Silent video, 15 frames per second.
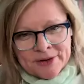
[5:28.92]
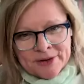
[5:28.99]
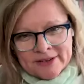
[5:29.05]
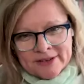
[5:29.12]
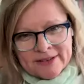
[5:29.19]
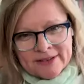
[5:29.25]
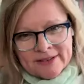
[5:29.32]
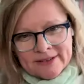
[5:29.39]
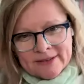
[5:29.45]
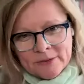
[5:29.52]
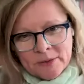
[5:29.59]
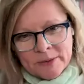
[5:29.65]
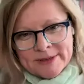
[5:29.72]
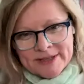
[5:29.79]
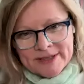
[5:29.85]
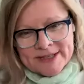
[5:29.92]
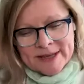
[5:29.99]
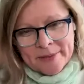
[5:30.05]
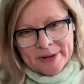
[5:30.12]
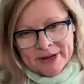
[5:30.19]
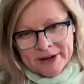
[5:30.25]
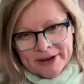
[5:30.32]
for you? What was the
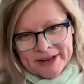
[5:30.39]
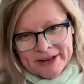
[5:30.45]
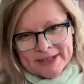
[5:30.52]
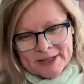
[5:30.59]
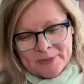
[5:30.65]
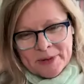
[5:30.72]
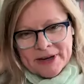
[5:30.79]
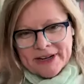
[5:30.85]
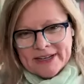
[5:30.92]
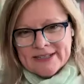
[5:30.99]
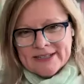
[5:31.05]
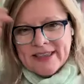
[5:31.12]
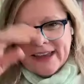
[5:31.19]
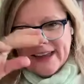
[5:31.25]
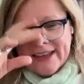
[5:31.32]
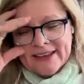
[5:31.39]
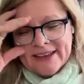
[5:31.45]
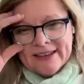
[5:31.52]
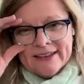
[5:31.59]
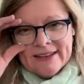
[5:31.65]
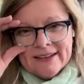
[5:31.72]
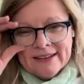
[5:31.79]
seminary experience like?